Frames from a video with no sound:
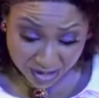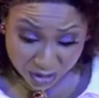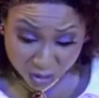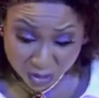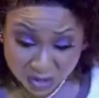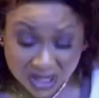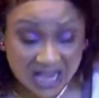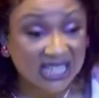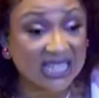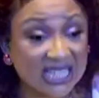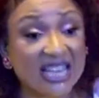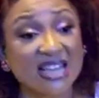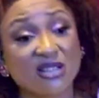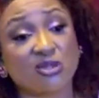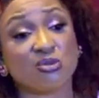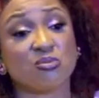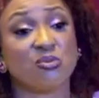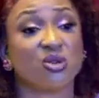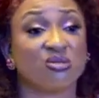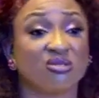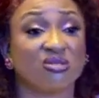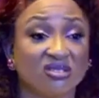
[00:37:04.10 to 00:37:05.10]
and they end tomorrow.
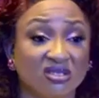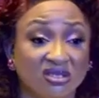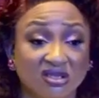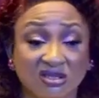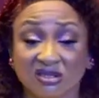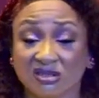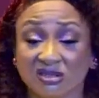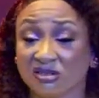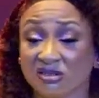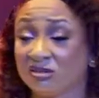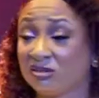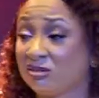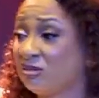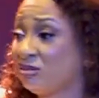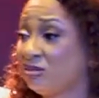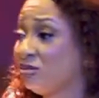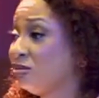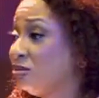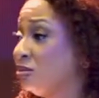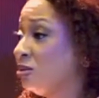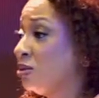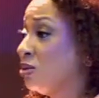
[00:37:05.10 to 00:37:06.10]

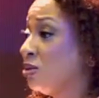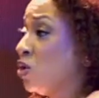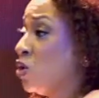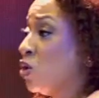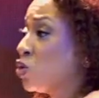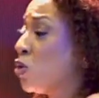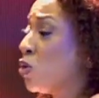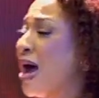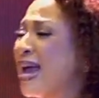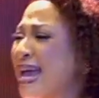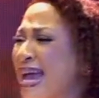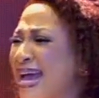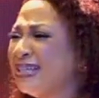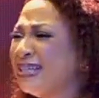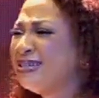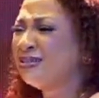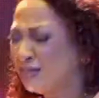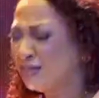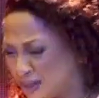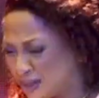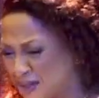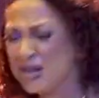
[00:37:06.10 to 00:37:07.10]
So I heard
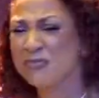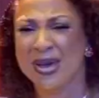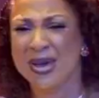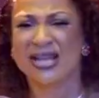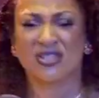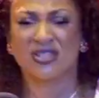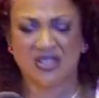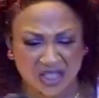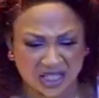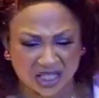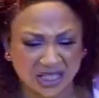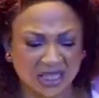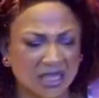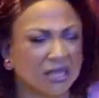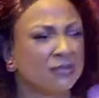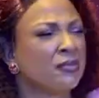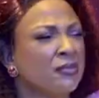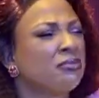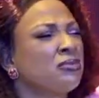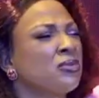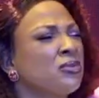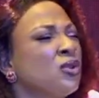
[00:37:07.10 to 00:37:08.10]
three men seek thee.
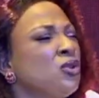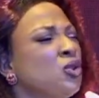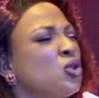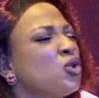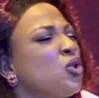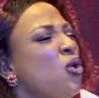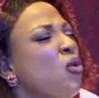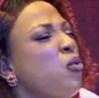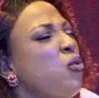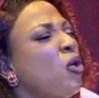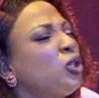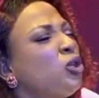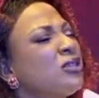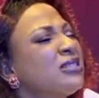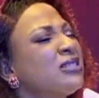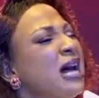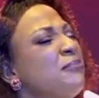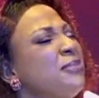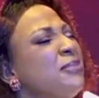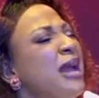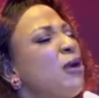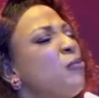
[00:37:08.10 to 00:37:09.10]
So what does that
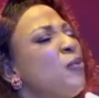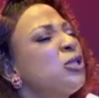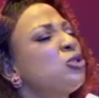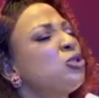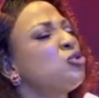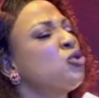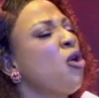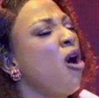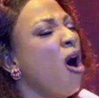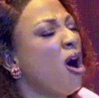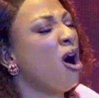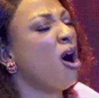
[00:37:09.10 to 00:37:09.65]
mean? I went to God.